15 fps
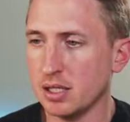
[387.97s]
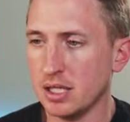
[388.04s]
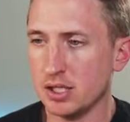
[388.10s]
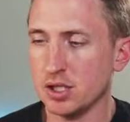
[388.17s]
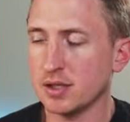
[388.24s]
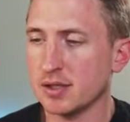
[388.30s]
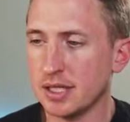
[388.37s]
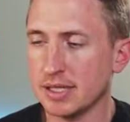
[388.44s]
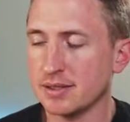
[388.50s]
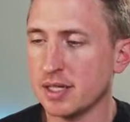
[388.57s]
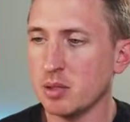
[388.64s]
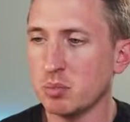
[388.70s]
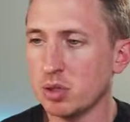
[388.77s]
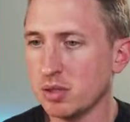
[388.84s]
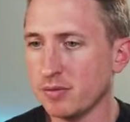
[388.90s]
it's just an
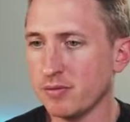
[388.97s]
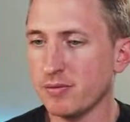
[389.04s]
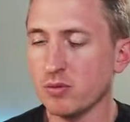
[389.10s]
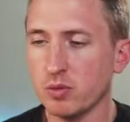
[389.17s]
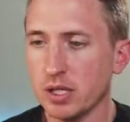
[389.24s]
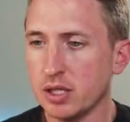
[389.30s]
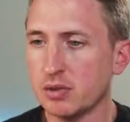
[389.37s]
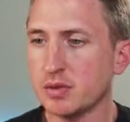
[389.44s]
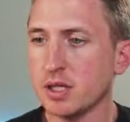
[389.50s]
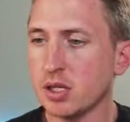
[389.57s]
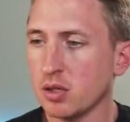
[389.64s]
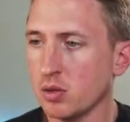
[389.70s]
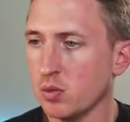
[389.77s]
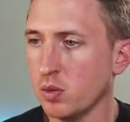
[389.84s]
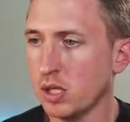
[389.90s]
example of
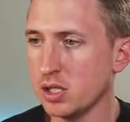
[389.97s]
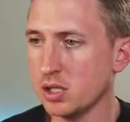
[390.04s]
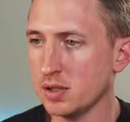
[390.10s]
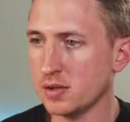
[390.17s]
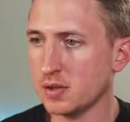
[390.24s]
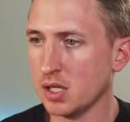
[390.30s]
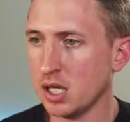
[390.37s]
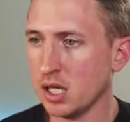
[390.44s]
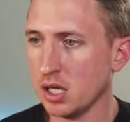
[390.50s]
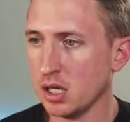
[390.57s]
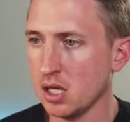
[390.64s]
reusing widgets.